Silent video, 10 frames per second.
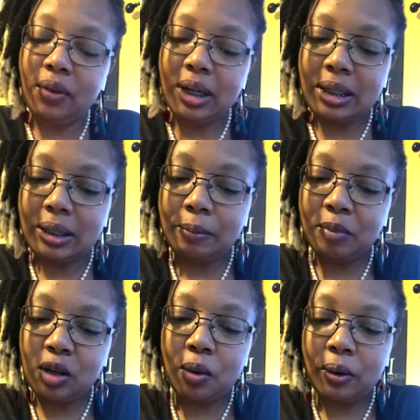Philistine.
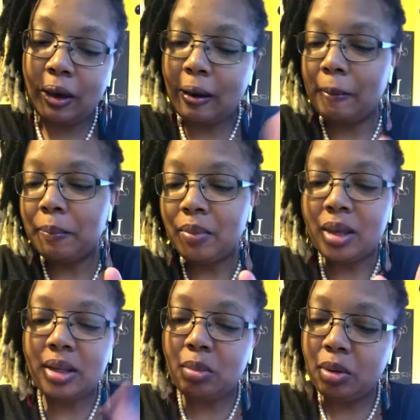So, yeah,
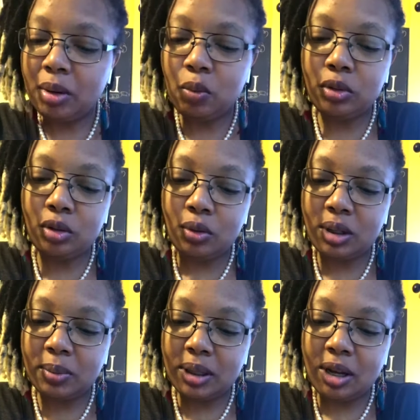some of them they was doing some
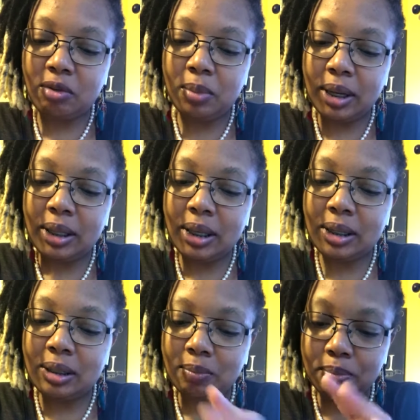stuff, but
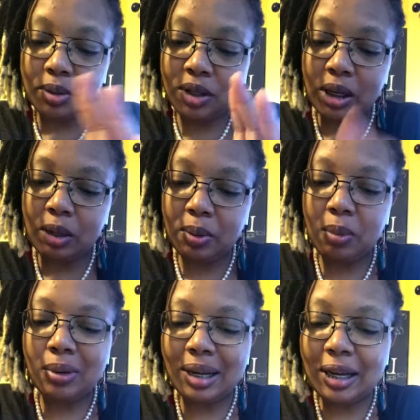this particular
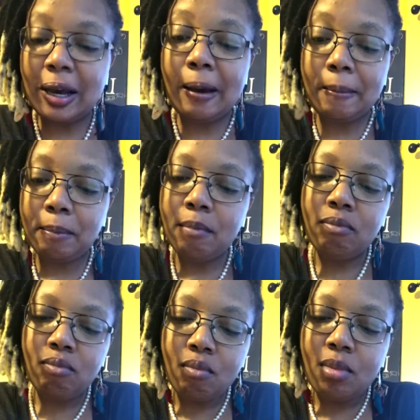people, eh,
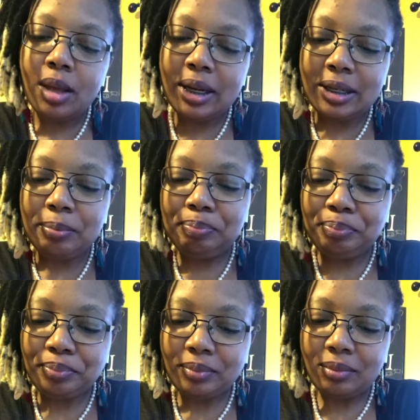listen.
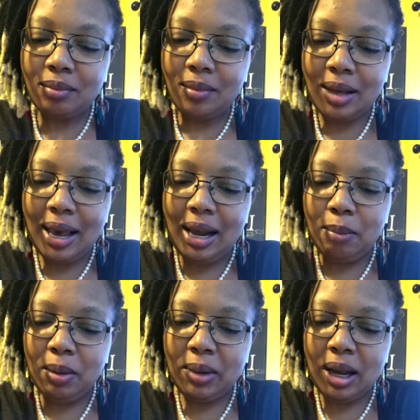And
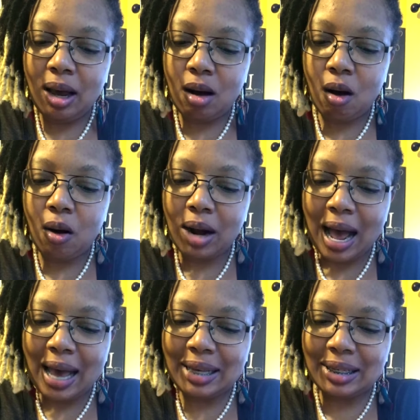Abimelech called
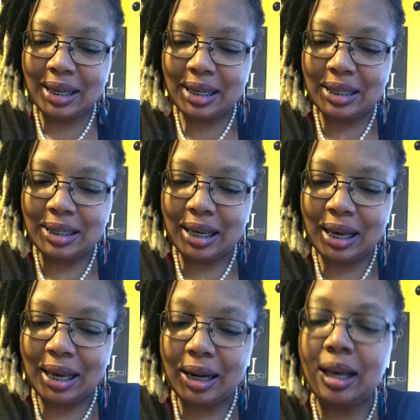Isaac and
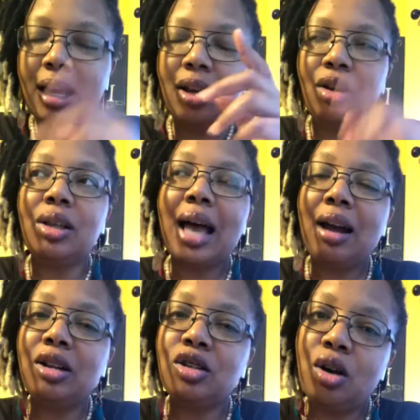said, The king looked out
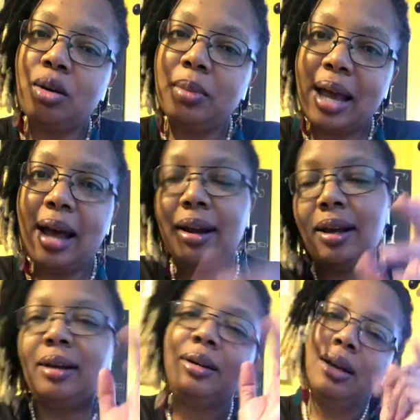and saw them down
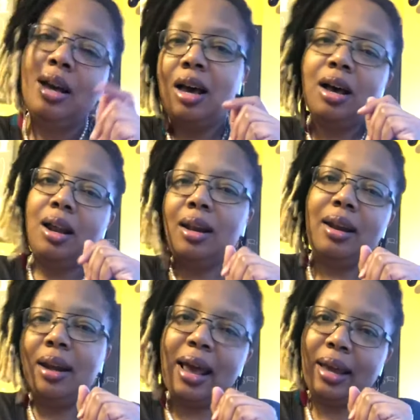there
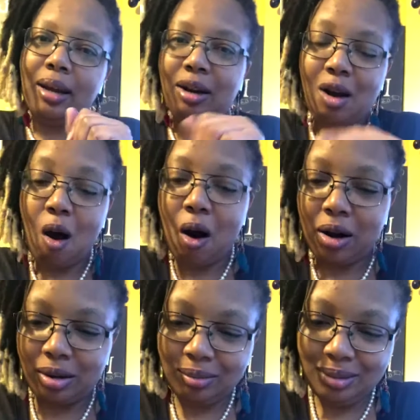naked in the garden.